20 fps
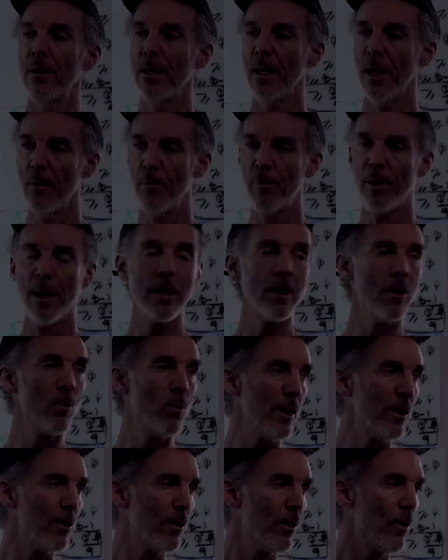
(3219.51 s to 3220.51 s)
the empire
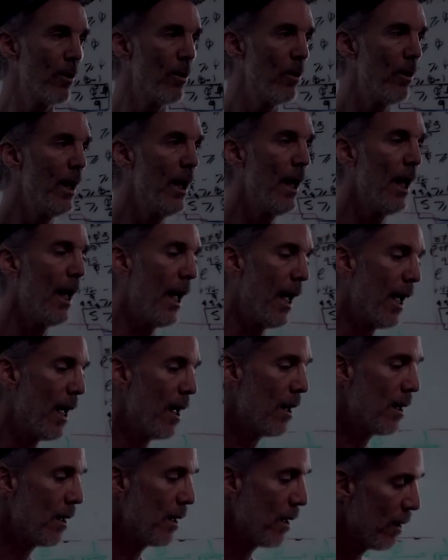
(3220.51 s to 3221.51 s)
window
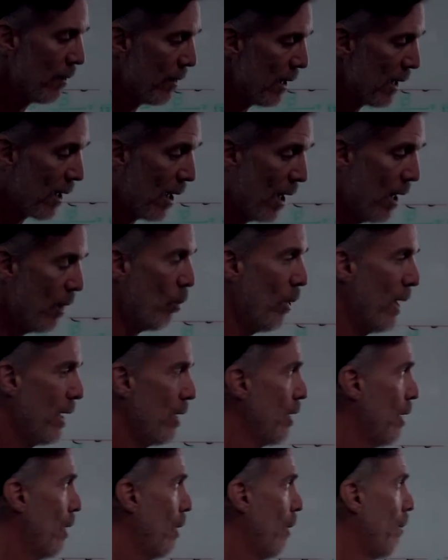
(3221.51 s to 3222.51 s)
and the cut
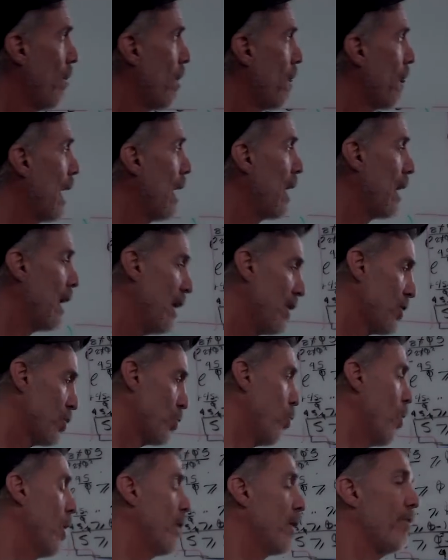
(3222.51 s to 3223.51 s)
window.
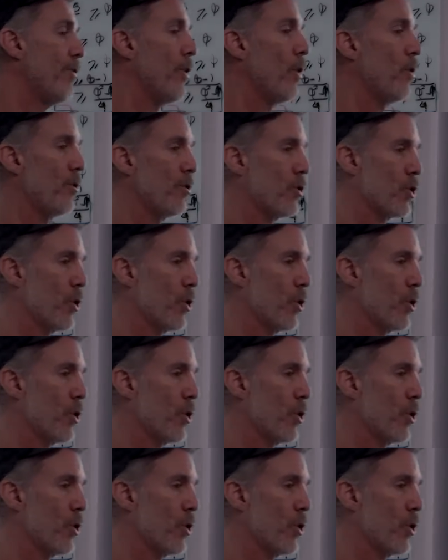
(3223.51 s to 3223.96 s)
Each one of those